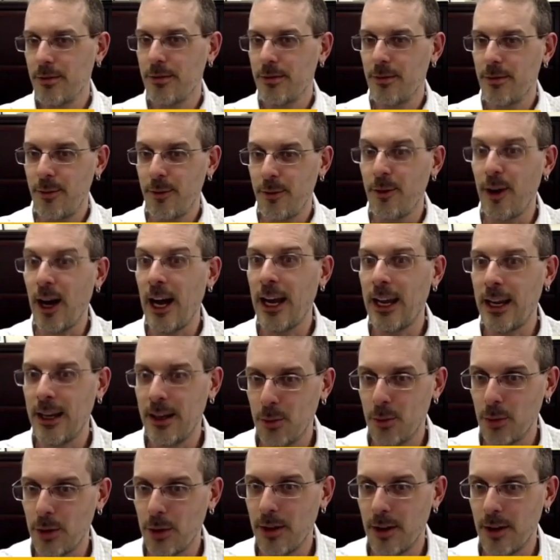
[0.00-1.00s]
find
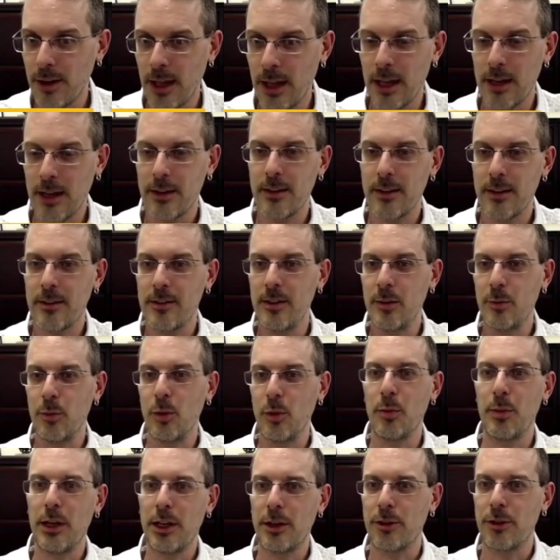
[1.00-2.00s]
within that simple
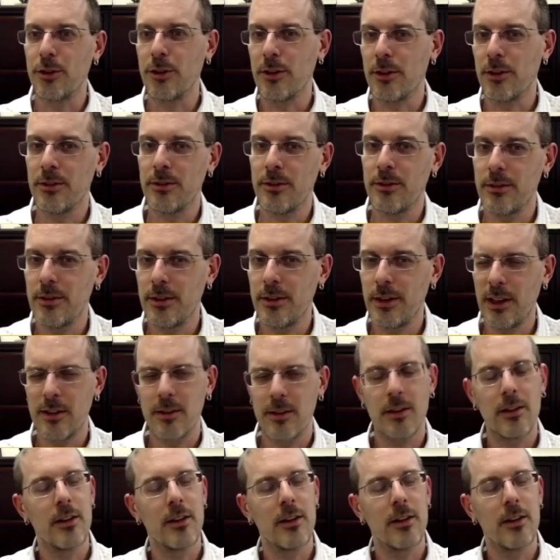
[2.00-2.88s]
picture. That's a way